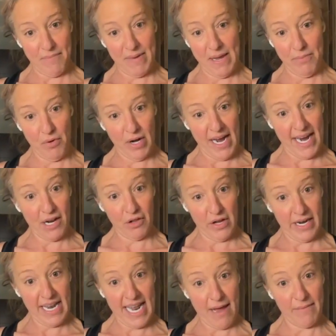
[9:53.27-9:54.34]
Yeah, people kind
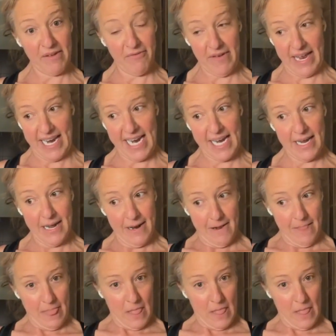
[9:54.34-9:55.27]
of looking at me funny.